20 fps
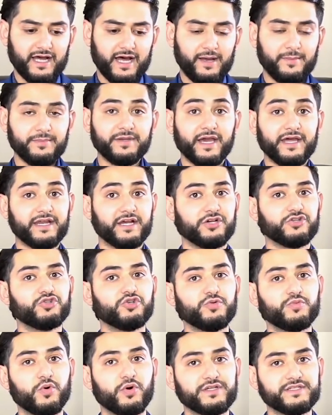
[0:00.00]
I'm getting a
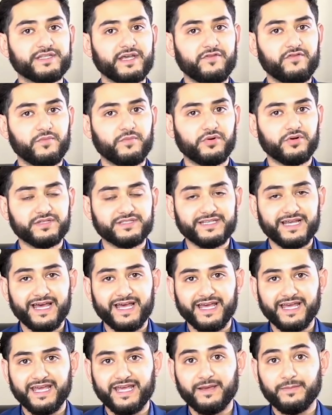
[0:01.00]
two point seven
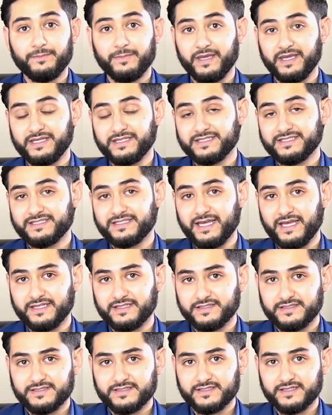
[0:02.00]
percent. It makes
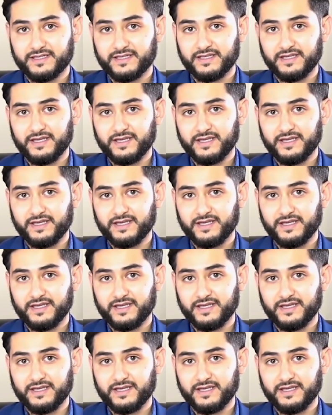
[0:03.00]
sense.